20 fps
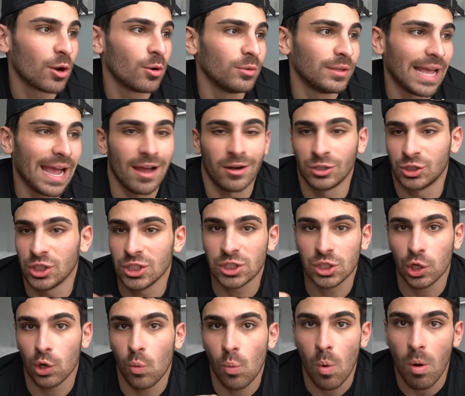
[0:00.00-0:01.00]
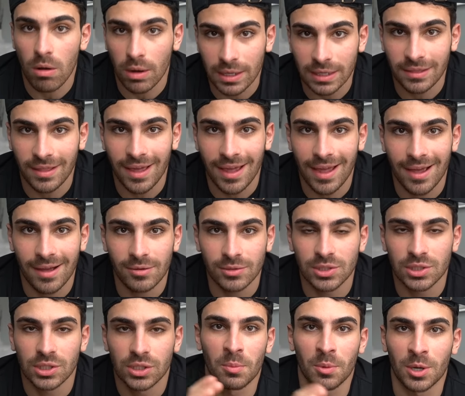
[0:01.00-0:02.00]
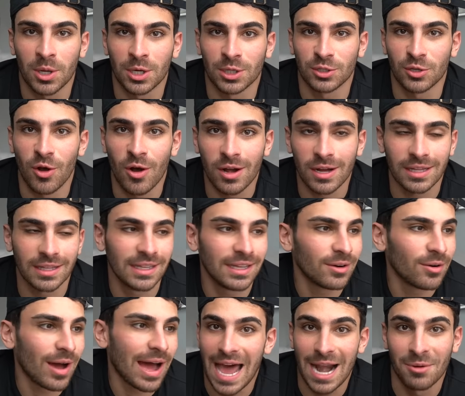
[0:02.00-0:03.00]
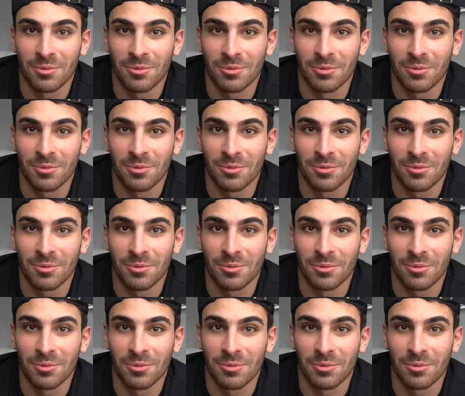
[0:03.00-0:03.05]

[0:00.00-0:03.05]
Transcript: go down, she's gonna walk in the house, we're gonna talk a little, I